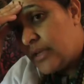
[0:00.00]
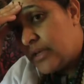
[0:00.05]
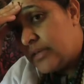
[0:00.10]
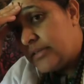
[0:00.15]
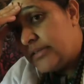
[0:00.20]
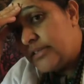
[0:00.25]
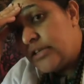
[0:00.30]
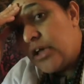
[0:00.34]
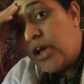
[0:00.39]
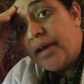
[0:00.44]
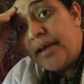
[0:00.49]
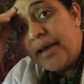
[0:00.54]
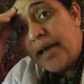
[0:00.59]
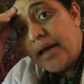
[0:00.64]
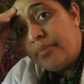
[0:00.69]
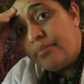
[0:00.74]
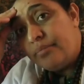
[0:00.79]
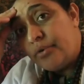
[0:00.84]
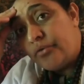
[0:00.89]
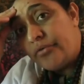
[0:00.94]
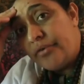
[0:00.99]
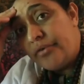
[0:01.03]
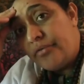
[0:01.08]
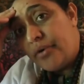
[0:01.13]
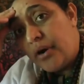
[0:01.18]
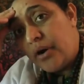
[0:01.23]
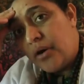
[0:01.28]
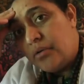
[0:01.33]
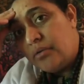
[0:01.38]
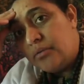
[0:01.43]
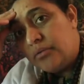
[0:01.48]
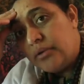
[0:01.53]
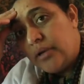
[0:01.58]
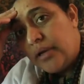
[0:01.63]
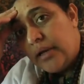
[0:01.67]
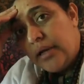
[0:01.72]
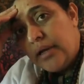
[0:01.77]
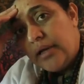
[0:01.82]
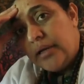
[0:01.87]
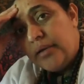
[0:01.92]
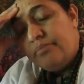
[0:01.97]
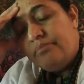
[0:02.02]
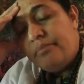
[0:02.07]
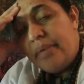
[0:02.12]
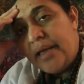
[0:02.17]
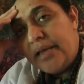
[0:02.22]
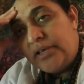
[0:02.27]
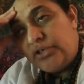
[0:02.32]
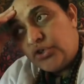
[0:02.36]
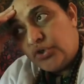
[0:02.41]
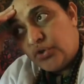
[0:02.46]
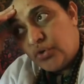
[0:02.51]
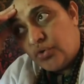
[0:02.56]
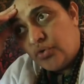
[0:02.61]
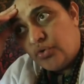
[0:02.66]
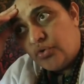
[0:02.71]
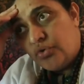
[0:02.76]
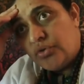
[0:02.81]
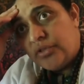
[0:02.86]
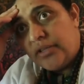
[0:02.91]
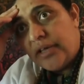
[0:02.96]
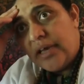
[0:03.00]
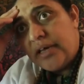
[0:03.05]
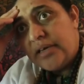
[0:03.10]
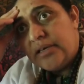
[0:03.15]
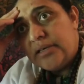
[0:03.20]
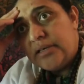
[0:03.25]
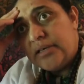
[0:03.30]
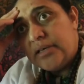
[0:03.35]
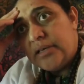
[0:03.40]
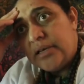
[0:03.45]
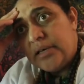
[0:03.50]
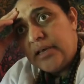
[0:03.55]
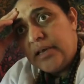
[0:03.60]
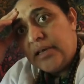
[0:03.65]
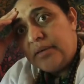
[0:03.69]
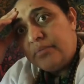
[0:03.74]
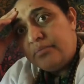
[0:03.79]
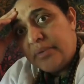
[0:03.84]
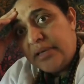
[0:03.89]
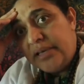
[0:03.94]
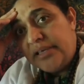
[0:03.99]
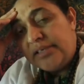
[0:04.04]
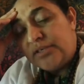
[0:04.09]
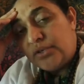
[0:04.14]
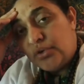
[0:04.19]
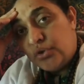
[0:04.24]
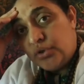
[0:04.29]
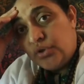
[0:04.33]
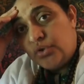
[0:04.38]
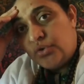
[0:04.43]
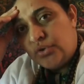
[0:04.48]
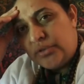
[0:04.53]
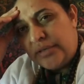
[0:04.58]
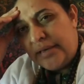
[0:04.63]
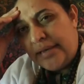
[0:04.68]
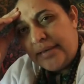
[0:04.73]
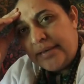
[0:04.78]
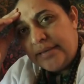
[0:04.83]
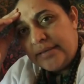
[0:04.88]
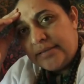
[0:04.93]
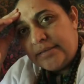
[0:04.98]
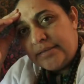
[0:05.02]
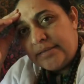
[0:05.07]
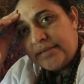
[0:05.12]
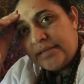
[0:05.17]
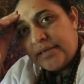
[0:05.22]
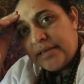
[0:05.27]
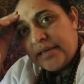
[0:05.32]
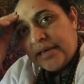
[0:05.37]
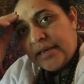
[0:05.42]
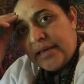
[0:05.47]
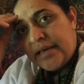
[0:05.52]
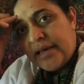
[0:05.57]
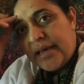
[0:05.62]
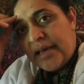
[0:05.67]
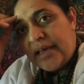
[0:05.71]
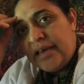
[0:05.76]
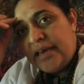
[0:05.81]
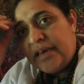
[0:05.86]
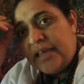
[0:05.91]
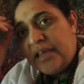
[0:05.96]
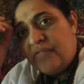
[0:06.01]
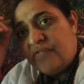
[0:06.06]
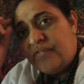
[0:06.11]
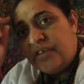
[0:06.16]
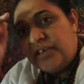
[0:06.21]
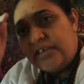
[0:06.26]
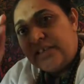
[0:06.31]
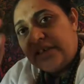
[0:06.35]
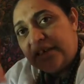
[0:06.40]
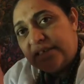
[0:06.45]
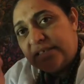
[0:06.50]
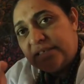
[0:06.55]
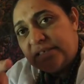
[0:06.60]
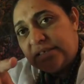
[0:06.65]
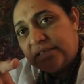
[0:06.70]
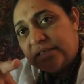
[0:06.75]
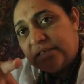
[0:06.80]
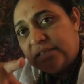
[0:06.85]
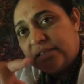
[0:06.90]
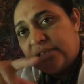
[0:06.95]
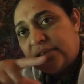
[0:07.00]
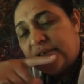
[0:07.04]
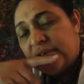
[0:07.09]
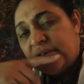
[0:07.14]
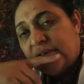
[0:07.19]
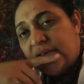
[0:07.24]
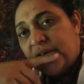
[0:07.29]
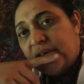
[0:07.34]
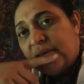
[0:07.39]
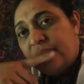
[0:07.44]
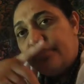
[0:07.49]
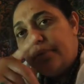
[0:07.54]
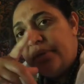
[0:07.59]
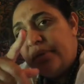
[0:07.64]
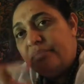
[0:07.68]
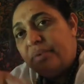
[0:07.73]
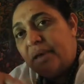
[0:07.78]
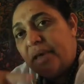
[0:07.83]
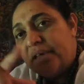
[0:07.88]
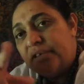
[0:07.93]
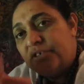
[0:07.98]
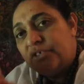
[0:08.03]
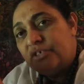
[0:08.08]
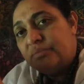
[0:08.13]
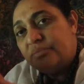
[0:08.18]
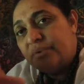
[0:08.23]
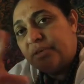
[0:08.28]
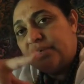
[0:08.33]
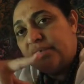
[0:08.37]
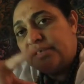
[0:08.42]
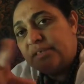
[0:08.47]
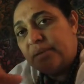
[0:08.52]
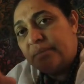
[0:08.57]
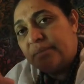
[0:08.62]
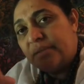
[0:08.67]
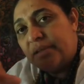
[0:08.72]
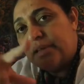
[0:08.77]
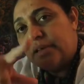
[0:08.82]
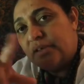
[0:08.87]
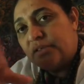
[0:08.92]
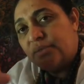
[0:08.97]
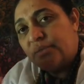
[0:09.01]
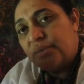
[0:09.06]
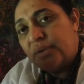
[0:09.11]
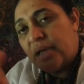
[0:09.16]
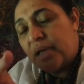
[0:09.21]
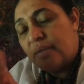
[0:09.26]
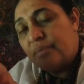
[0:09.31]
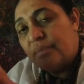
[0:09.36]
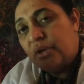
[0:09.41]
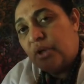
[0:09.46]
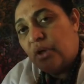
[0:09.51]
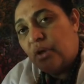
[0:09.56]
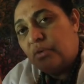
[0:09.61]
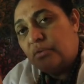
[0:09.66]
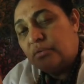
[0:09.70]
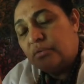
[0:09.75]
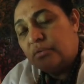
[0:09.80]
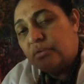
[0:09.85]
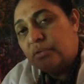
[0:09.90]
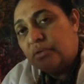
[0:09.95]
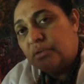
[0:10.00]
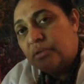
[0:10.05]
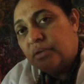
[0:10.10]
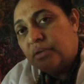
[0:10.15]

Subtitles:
sign up or enroll, make sure that it meets all your needs. And if it doesn't, be patient, because something else will come along.